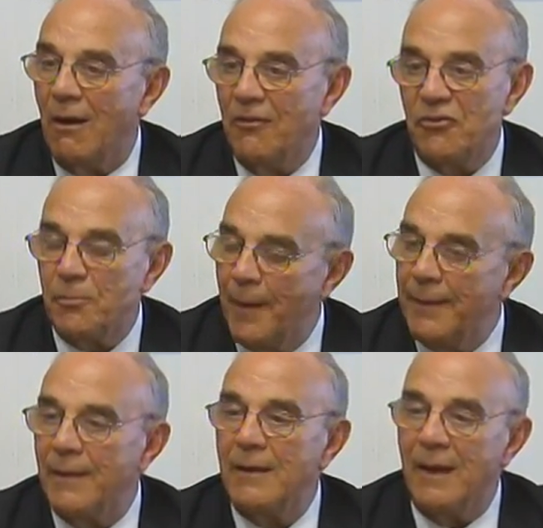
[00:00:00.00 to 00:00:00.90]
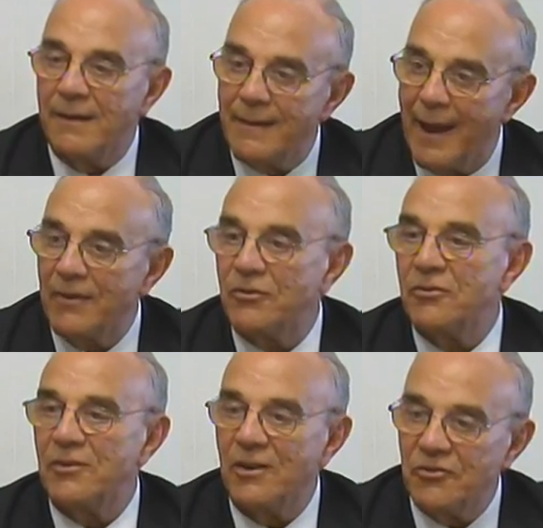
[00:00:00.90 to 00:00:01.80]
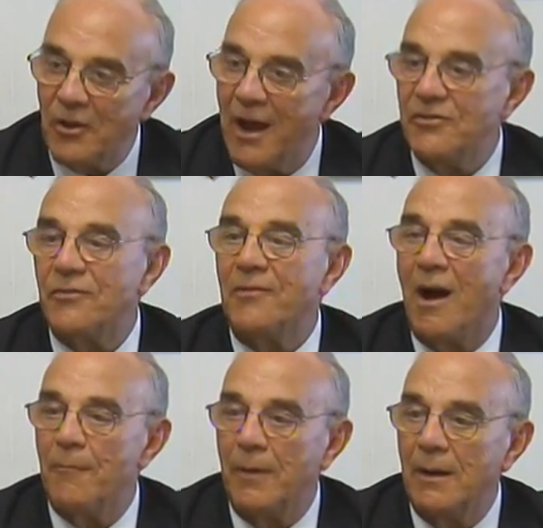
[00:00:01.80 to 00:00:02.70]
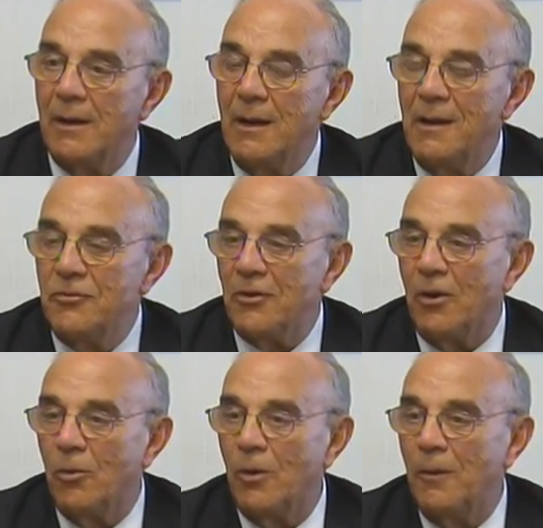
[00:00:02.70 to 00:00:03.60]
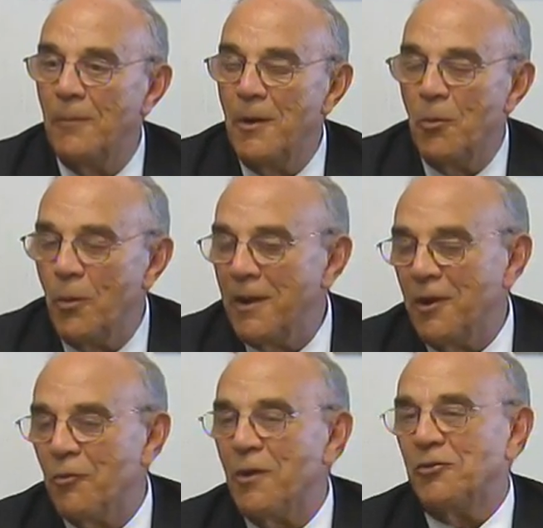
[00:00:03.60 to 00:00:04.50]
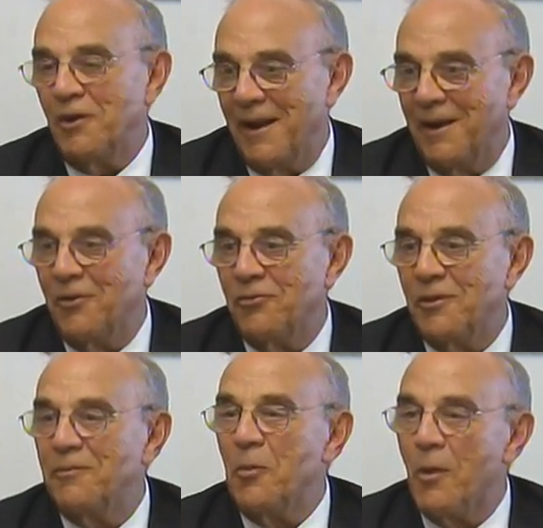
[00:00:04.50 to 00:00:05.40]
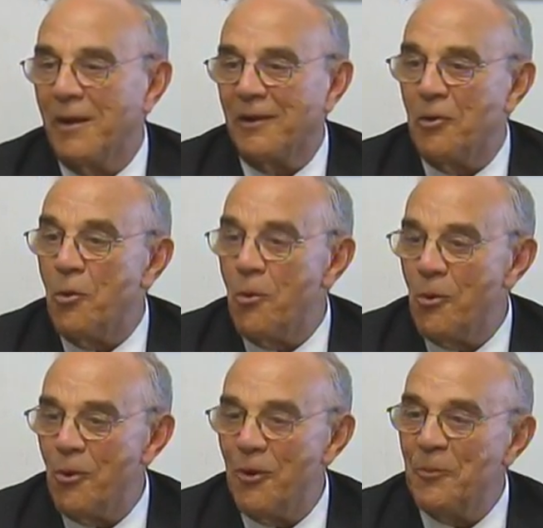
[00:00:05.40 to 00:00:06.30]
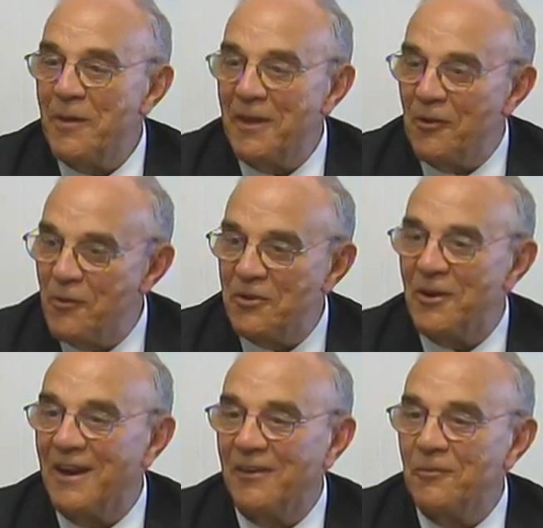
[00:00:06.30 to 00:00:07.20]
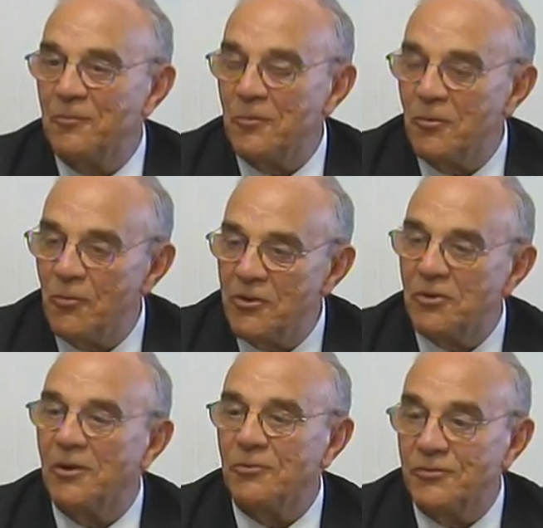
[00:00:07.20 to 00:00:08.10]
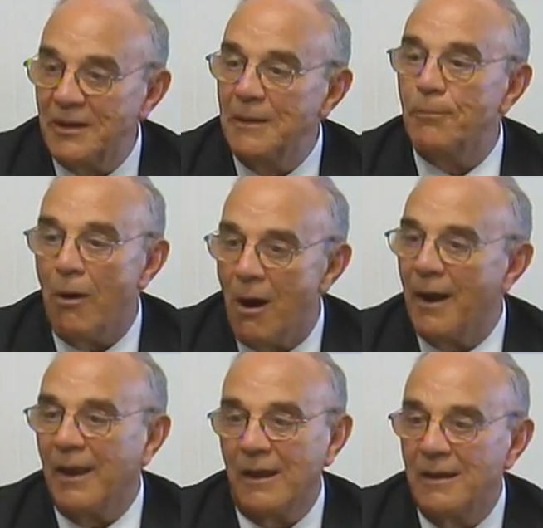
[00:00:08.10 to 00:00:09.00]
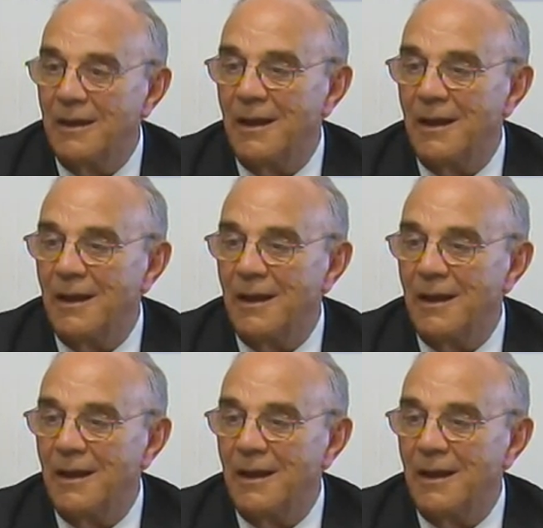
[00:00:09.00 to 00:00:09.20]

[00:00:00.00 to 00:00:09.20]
on spending and taxes and the size of government. So we're the originators, if you wanted to call, we're the original Tea Party.